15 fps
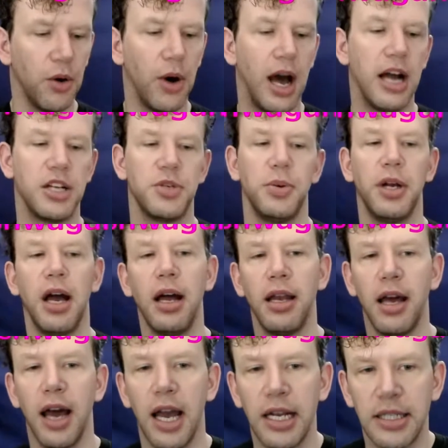
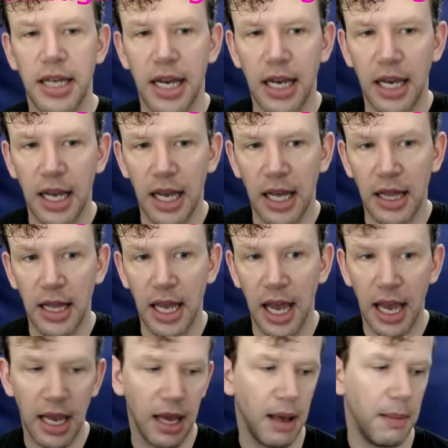ashwagandha I take in the
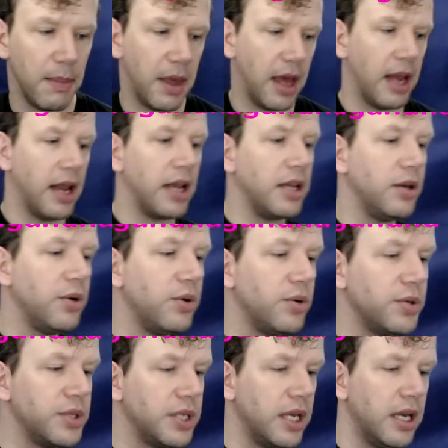AM, and I
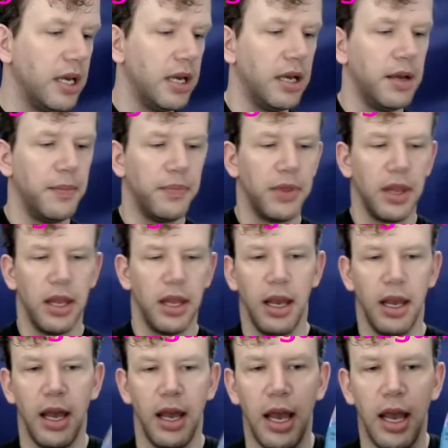use
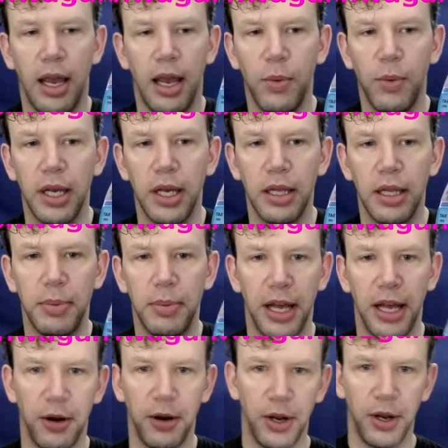a weekly
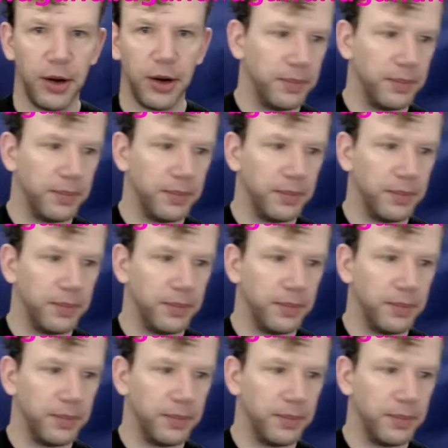planner here.